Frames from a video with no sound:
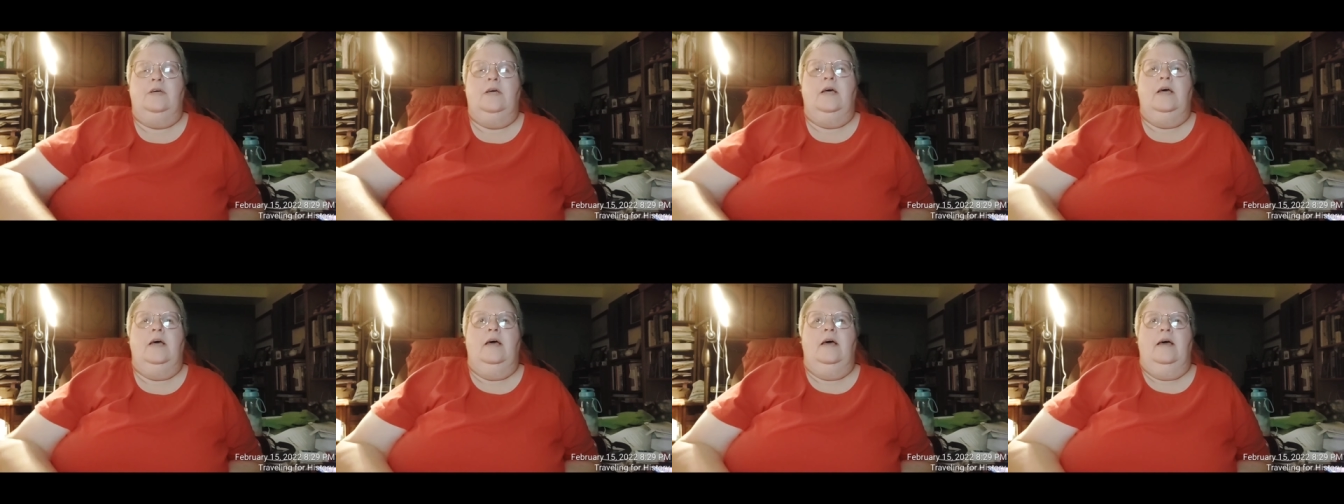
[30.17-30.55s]

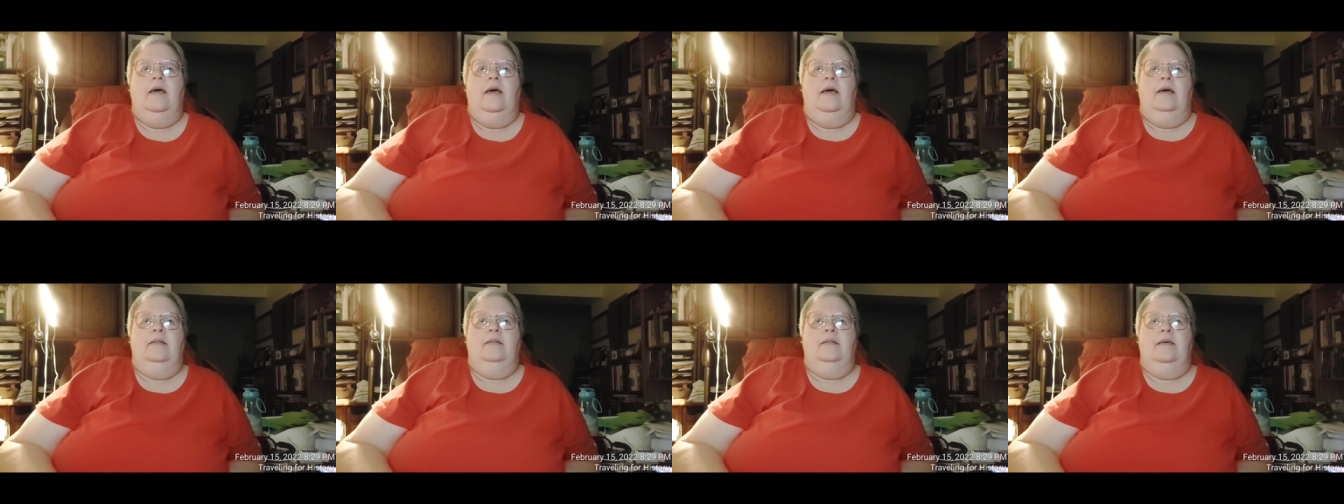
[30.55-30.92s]
and
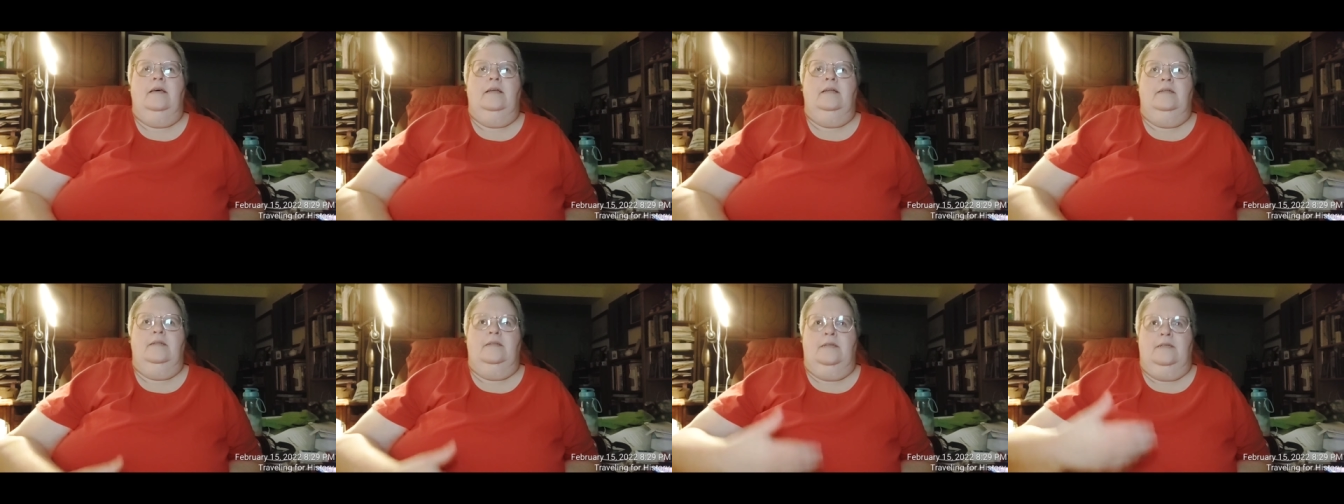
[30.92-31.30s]
then
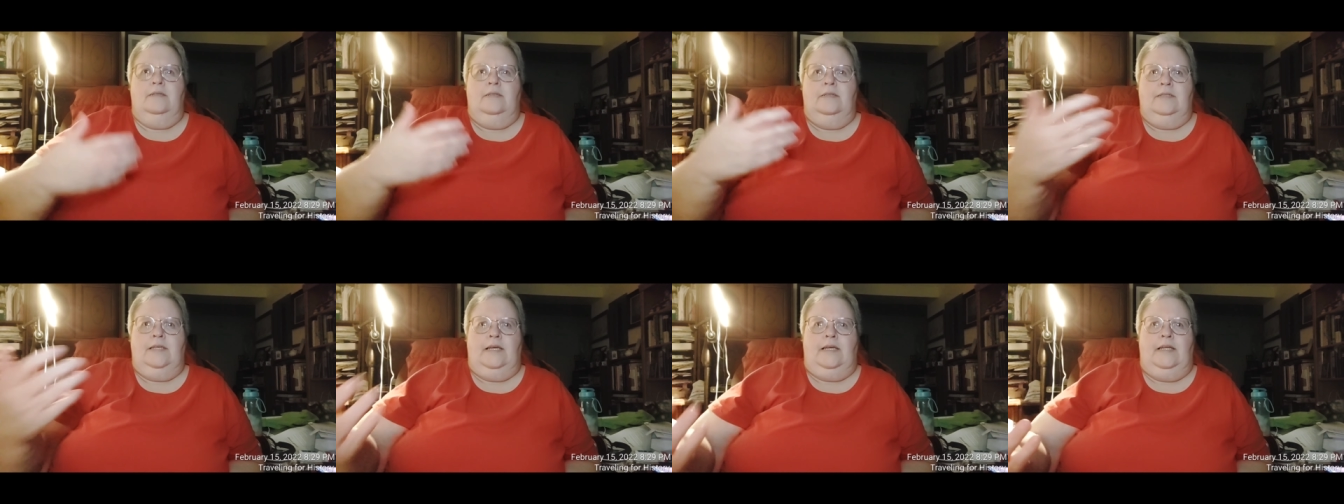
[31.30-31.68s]
the second
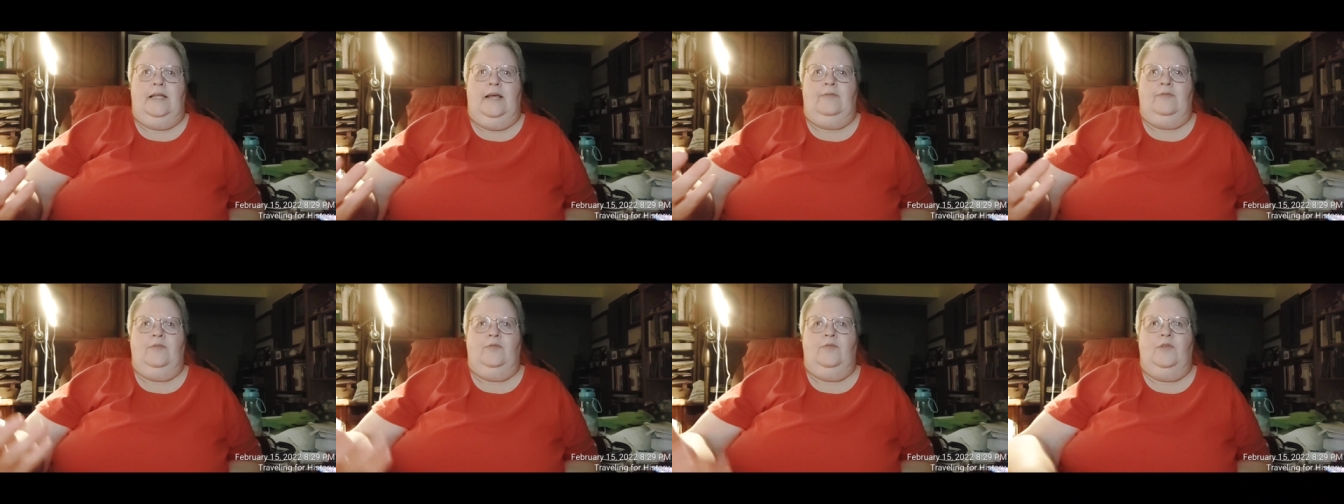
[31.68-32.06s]
half of the
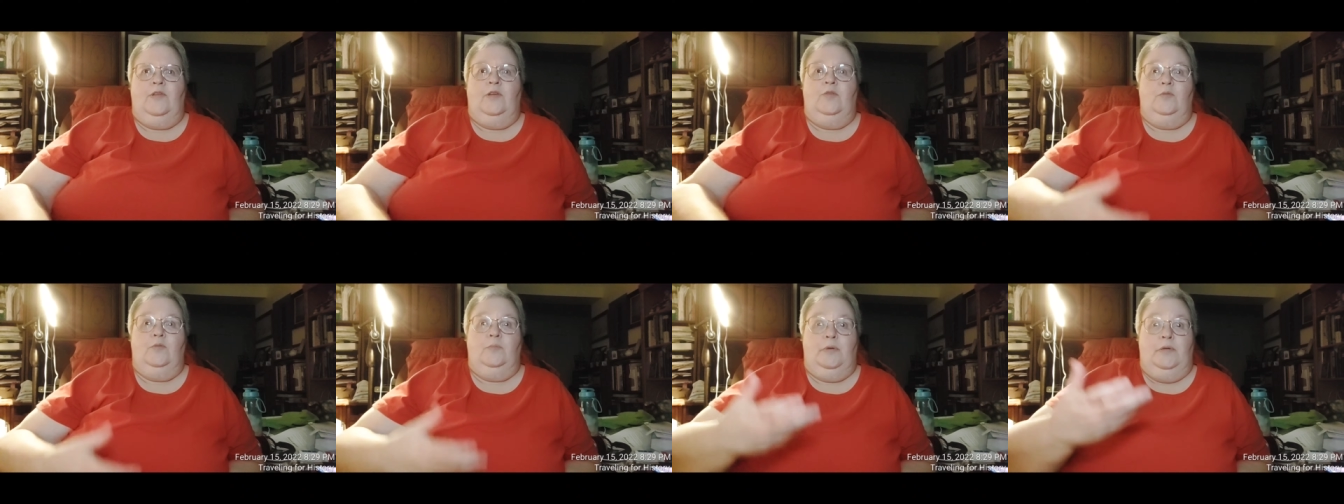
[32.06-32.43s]
video will
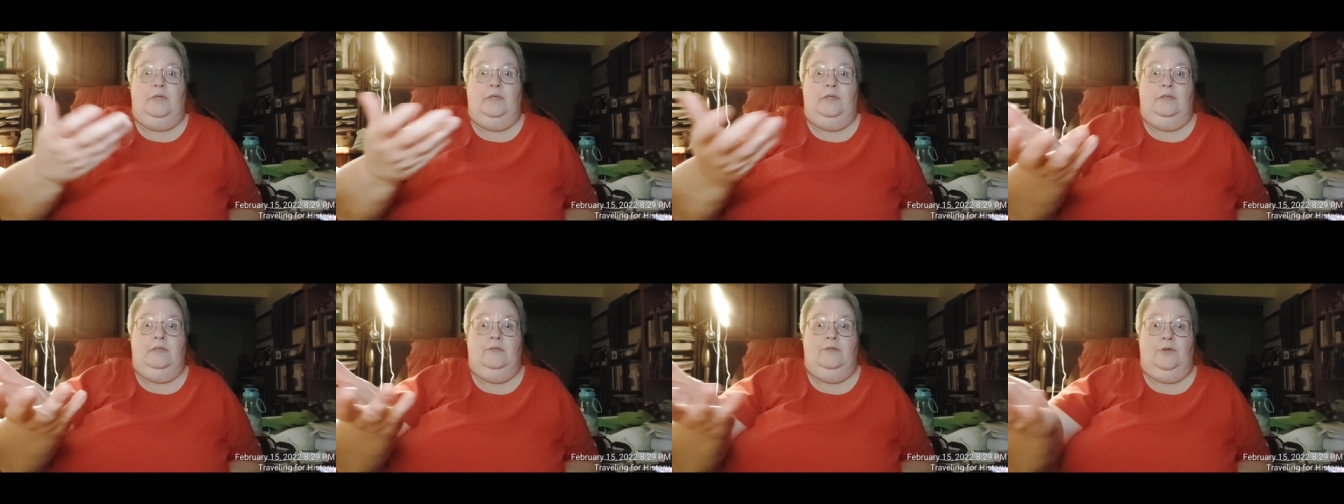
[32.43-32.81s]
be the
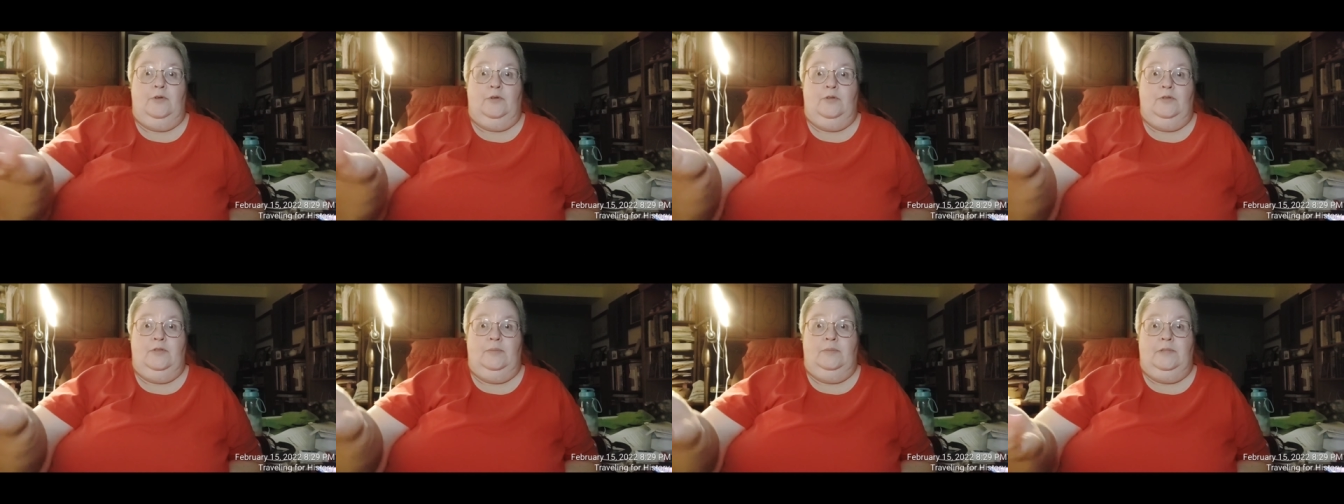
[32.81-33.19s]
photos
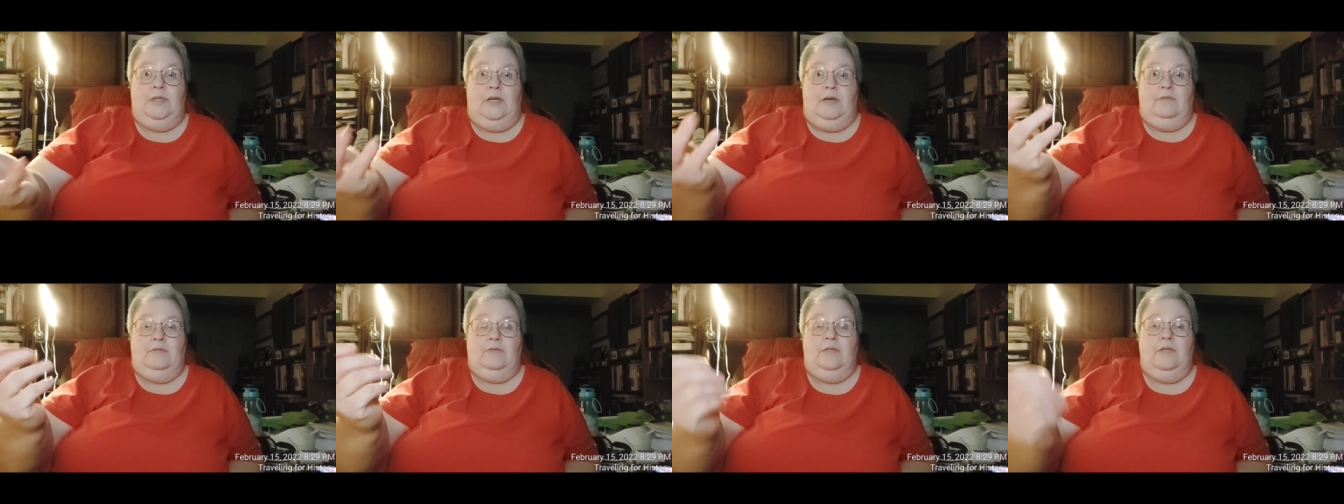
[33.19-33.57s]
themselves.
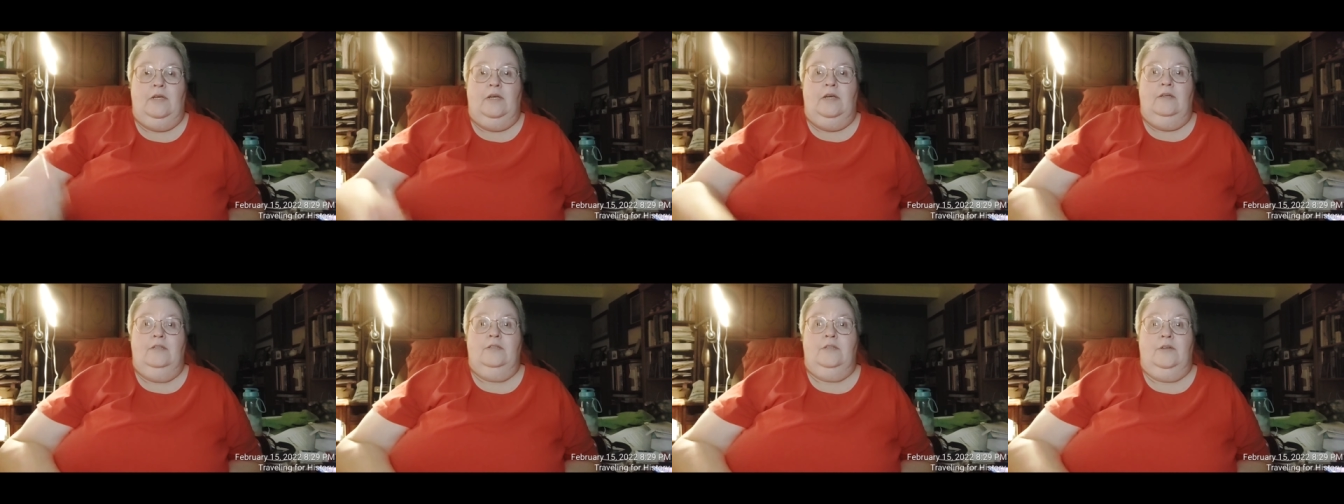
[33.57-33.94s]
So
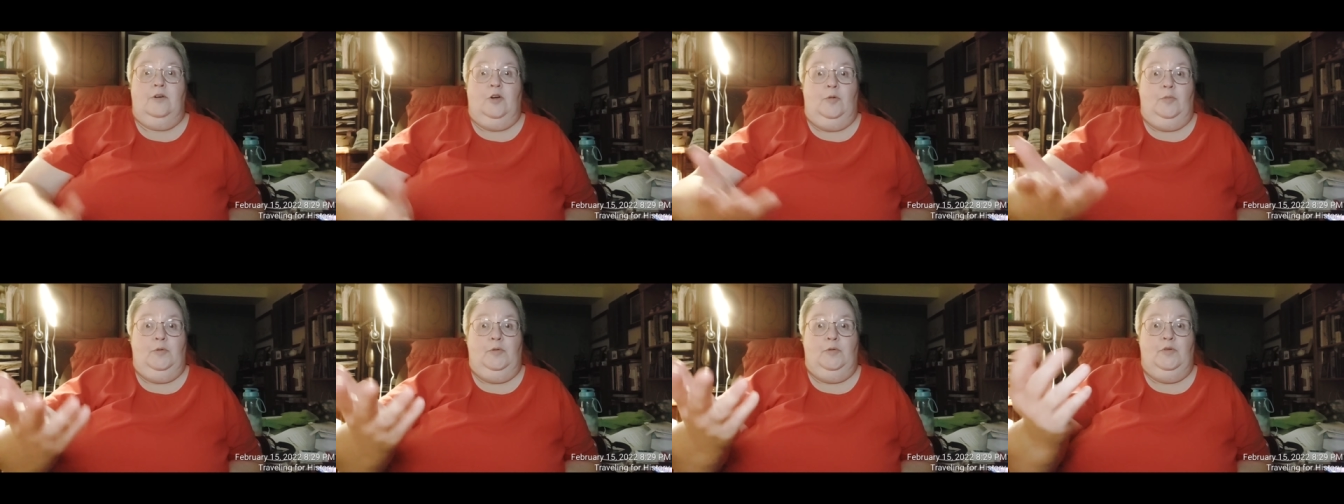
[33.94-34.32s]
I hope you
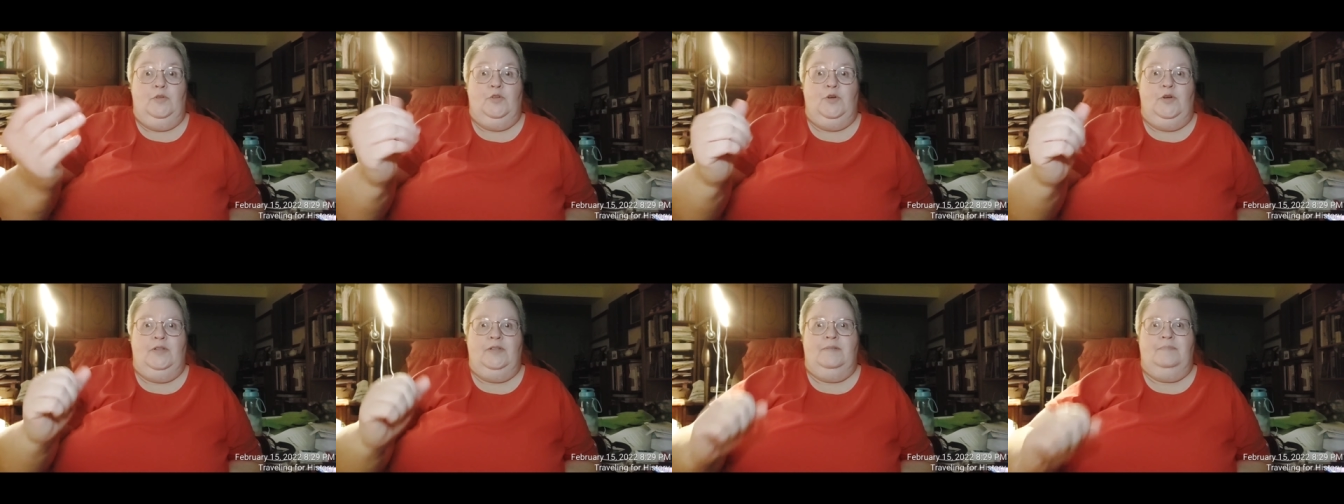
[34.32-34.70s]
enjoy
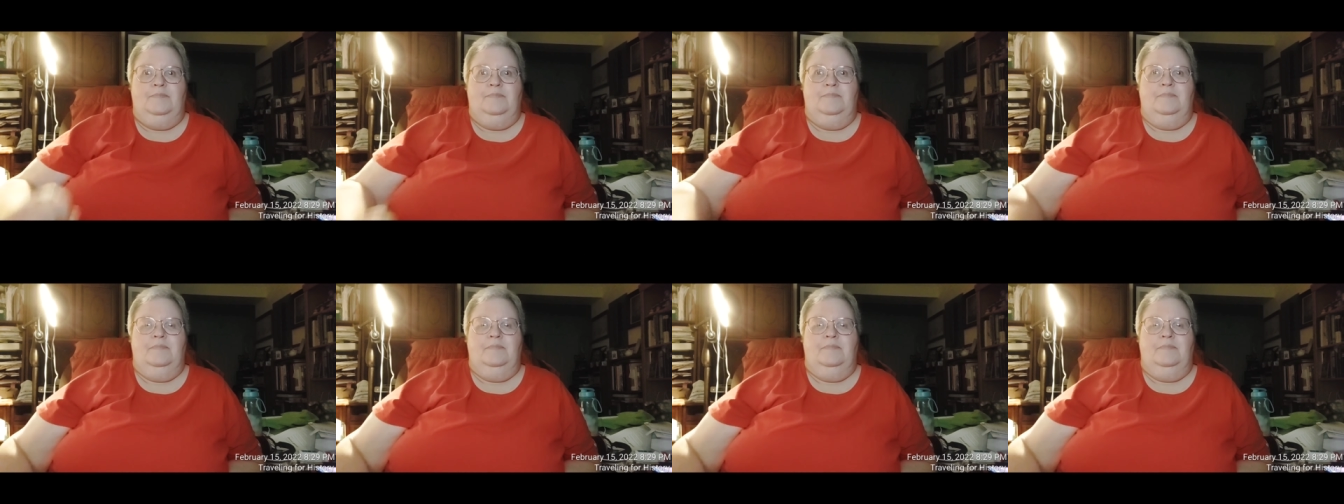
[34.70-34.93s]
them.